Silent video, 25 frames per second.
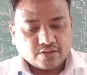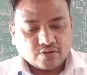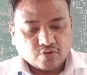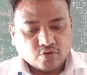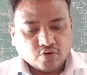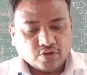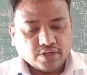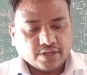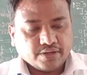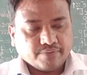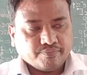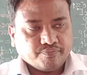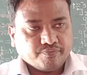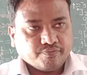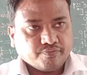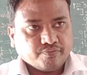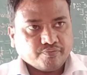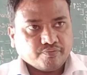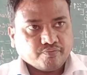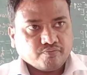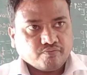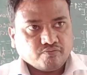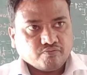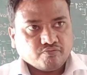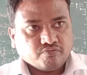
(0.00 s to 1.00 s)

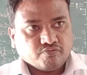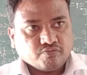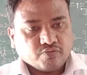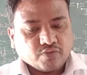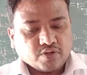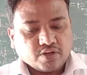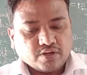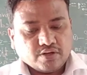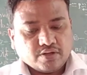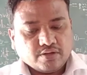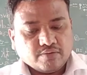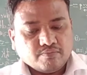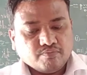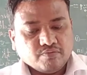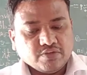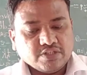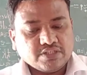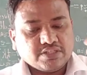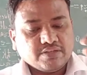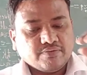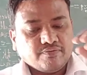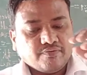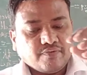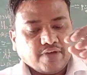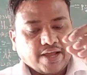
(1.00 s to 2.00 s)
Okay, means
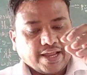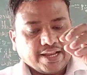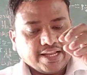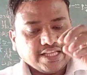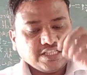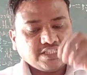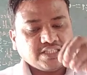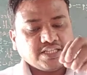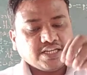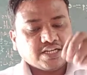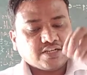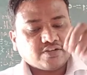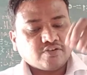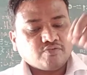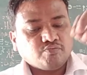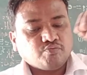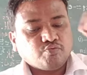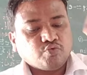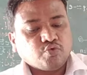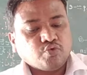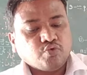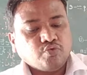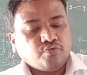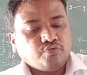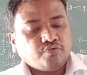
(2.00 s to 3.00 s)
the valence electron
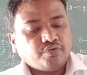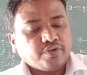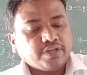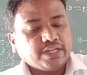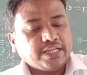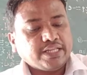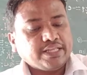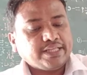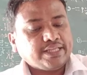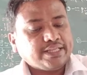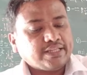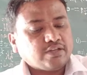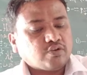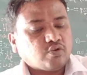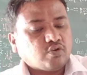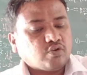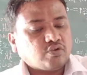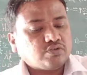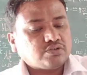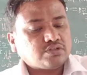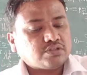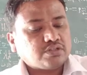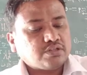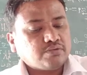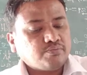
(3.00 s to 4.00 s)
move freely in
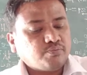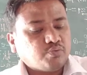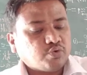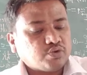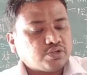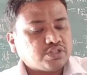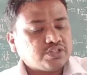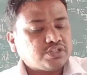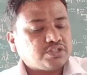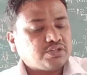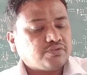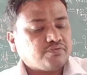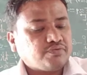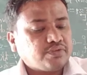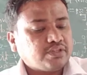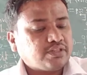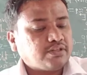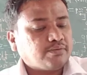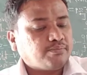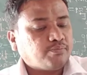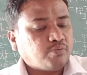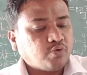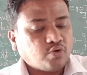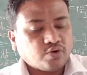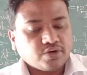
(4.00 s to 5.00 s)
constant potential with
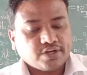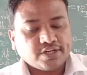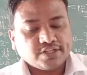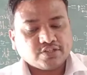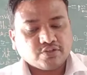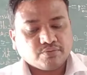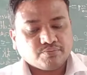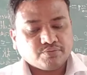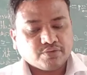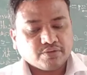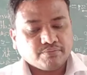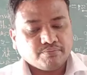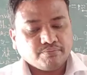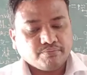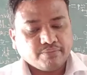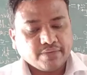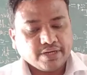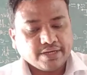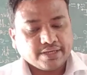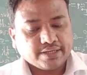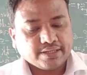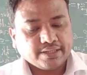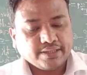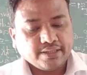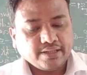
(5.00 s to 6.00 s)
the boundaries of the
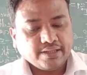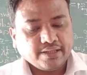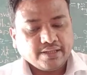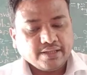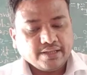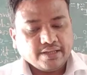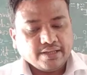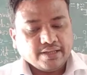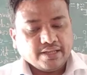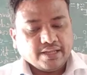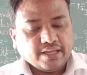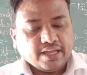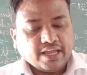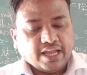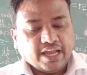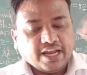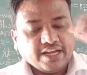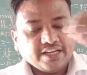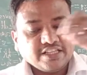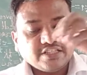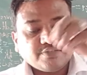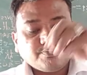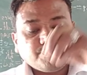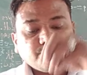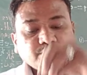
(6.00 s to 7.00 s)
metal
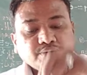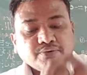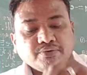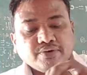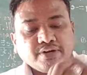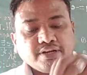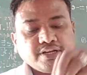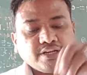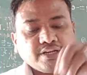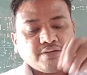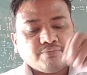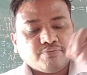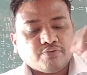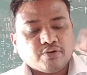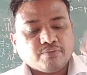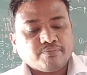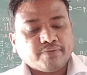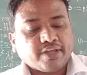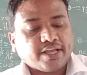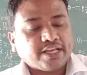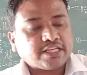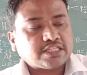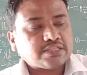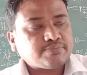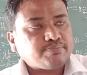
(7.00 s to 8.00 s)
and is prevented
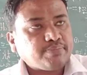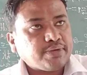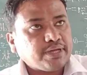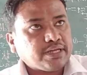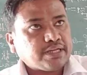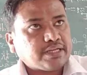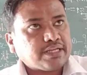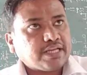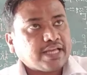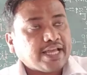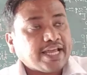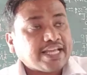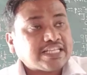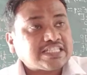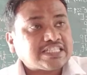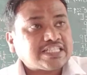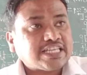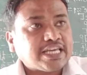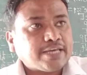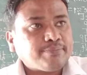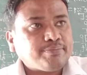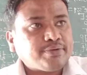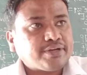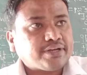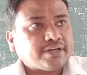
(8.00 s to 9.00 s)
from
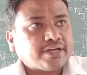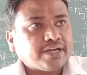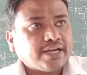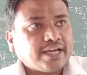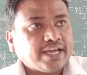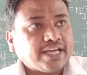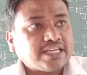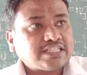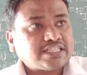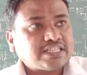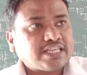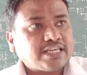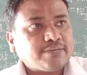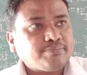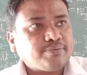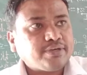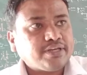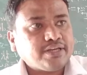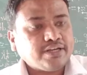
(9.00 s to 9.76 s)
escaping